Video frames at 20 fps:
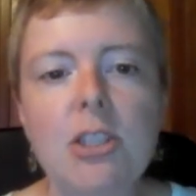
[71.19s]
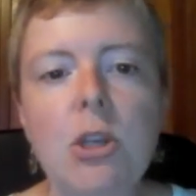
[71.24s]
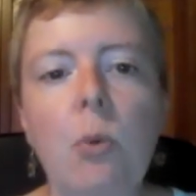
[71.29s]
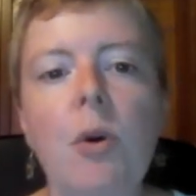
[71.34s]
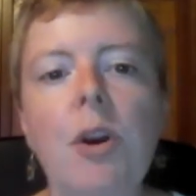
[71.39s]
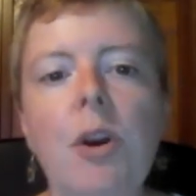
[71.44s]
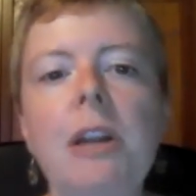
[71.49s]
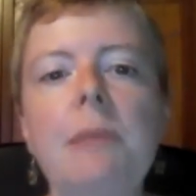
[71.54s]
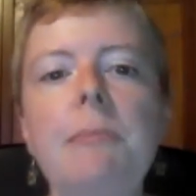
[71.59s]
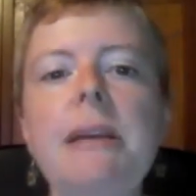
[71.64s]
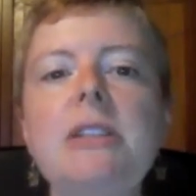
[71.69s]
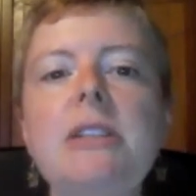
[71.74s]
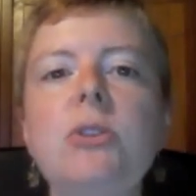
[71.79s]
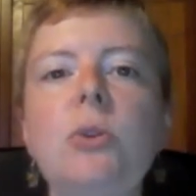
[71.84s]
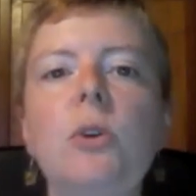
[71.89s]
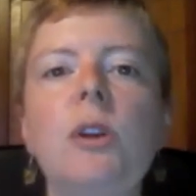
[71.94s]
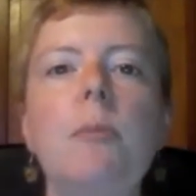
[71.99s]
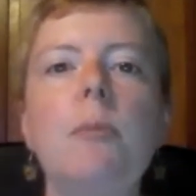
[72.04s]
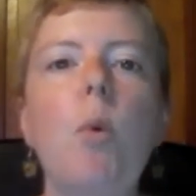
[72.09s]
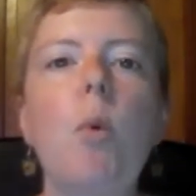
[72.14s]
So we're going to be
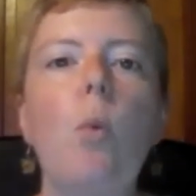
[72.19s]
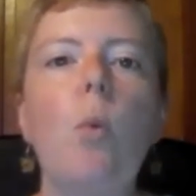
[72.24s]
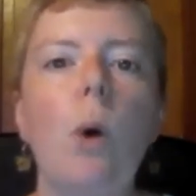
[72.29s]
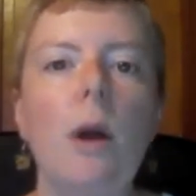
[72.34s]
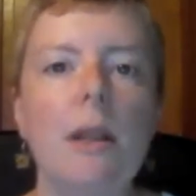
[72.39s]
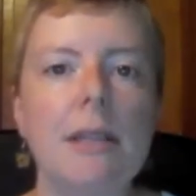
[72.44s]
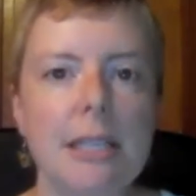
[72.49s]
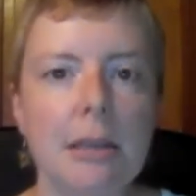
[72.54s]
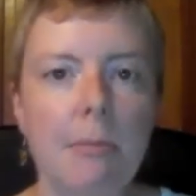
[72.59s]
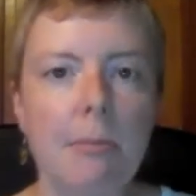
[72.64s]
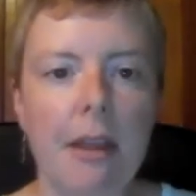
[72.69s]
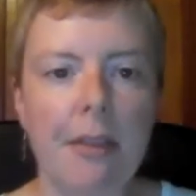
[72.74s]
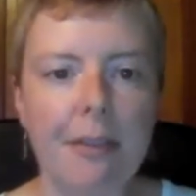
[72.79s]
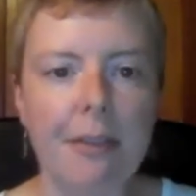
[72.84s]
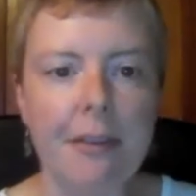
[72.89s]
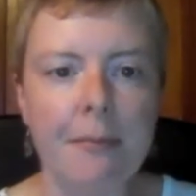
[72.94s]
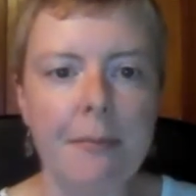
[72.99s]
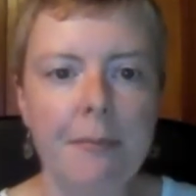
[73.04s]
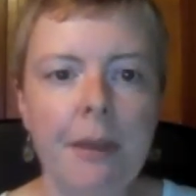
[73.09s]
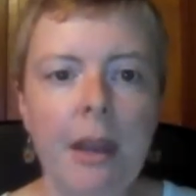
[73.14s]
doing them once a
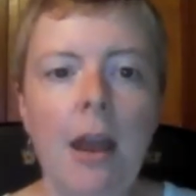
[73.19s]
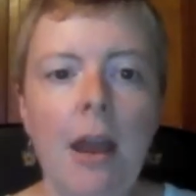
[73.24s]
month